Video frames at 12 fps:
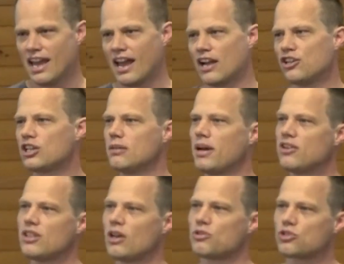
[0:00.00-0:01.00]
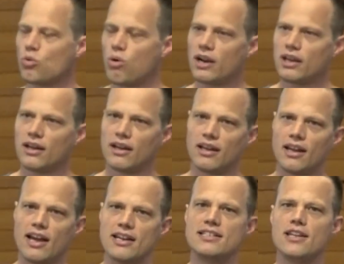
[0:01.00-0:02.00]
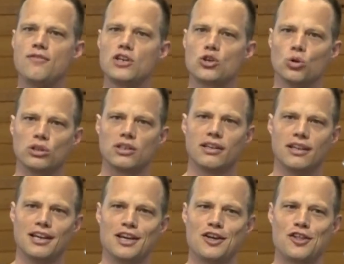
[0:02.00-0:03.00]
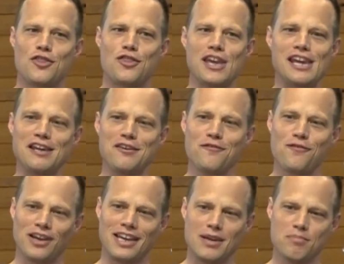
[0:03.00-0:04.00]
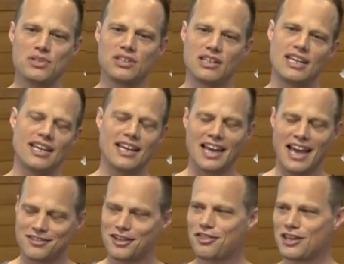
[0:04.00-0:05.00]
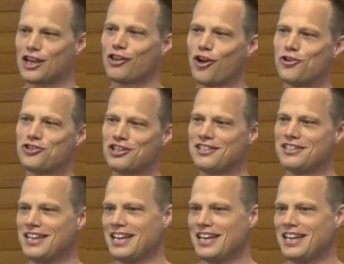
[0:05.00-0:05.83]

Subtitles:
And you can imagine that was quite a difficult thing for him to hear as a theologian.